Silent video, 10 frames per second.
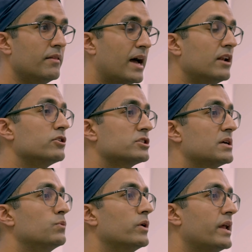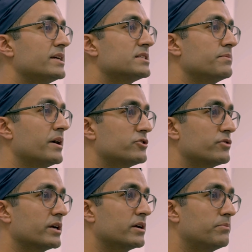and looked somewhat
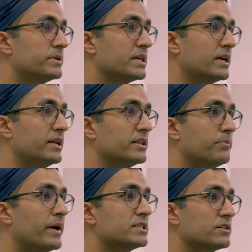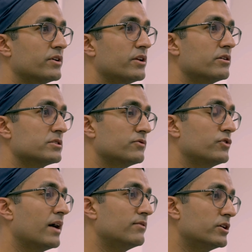asymmetric, particularly at the base of her nose.
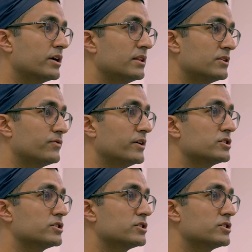And if you have a look at these